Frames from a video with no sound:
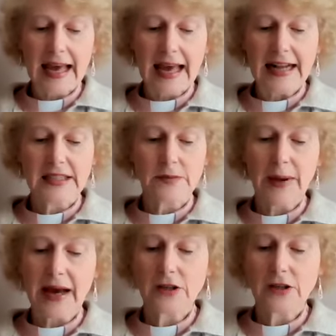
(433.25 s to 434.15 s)

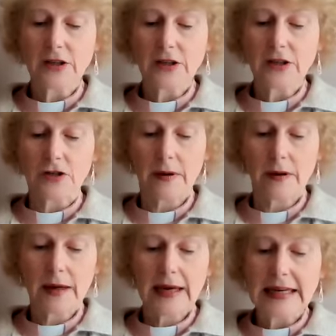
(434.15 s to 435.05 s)
Against this backdrop,
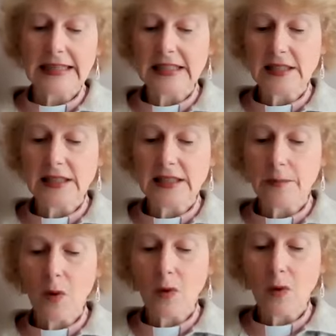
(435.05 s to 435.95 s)
it
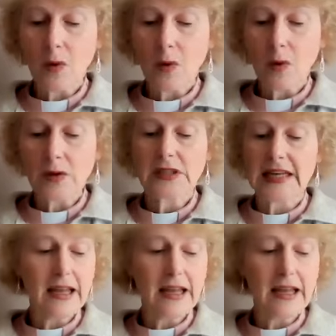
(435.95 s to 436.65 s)
is important